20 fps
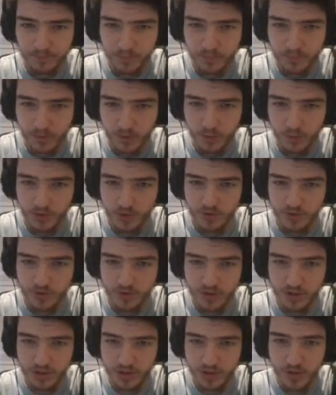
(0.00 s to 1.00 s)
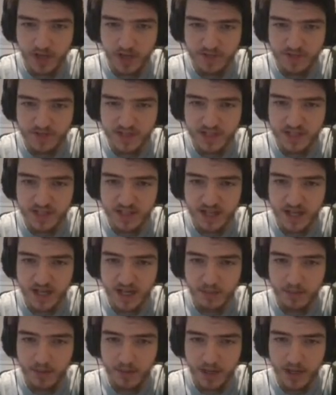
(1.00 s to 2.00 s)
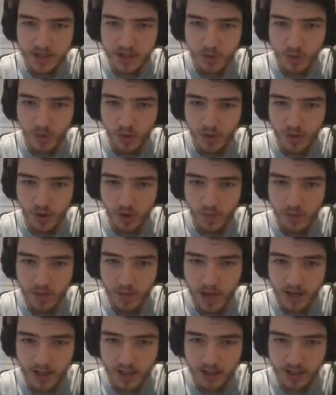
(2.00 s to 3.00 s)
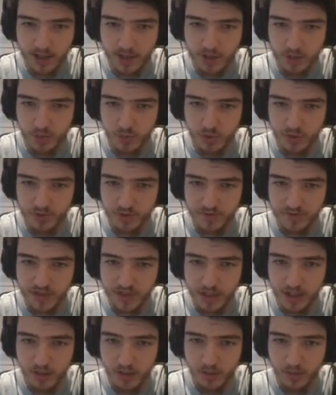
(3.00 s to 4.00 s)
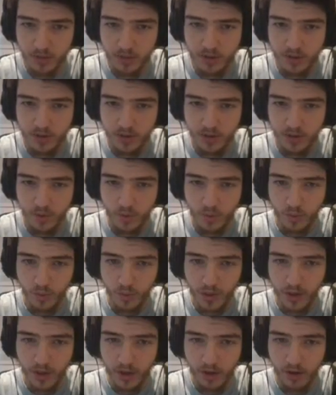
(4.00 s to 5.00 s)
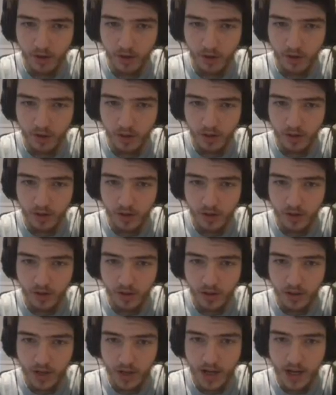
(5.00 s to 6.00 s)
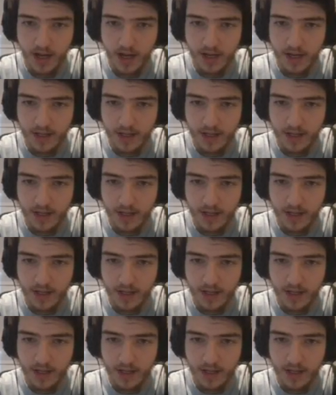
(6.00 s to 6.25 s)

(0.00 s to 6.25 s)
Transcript: Which is, you guys have seen that in my touring old Pocket Edition Worlds video, where I